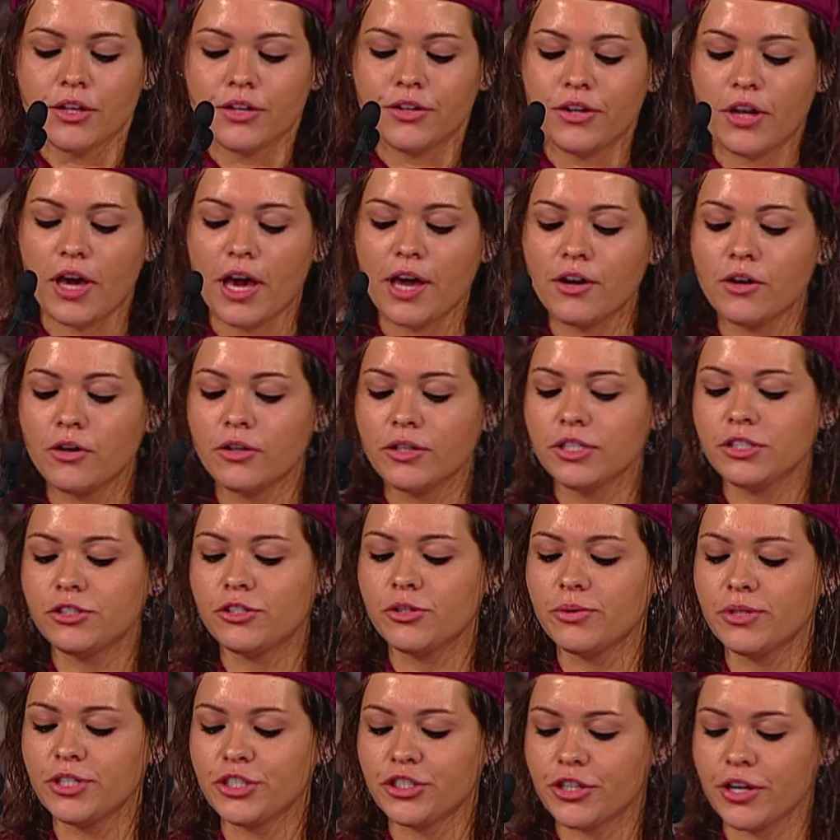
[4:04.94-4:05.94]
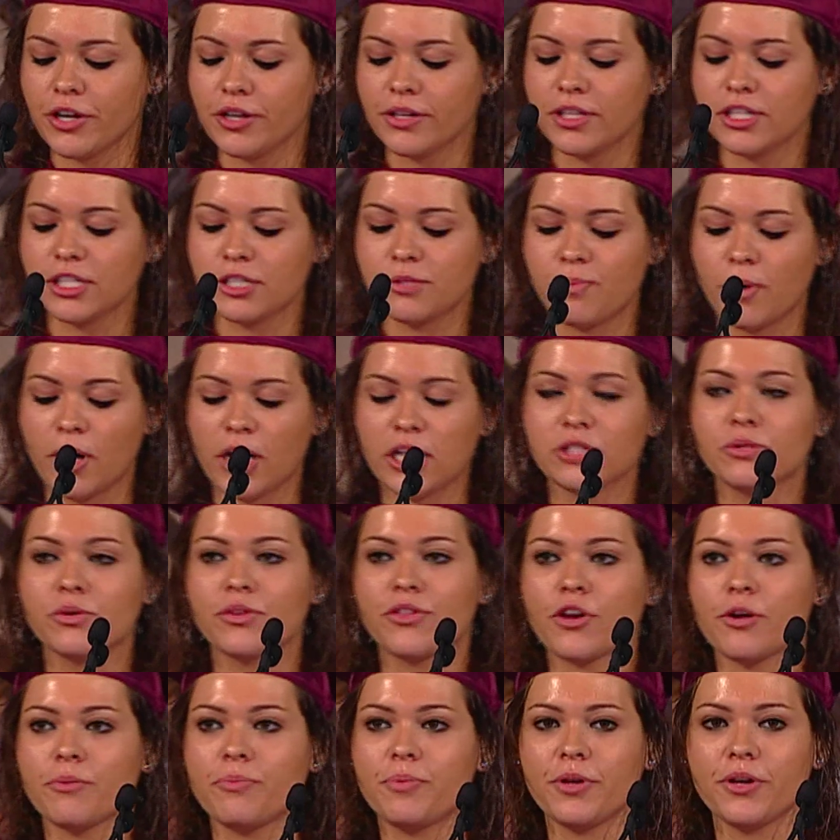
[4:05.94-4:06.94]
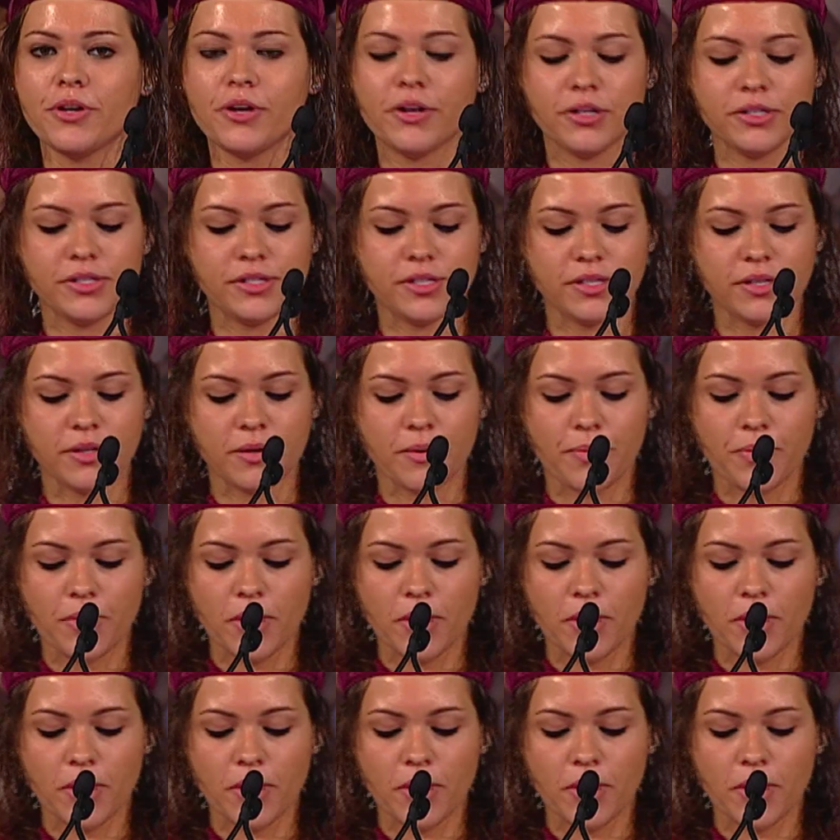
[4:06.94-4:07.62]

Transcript: Not only do we share these bonds with our peers,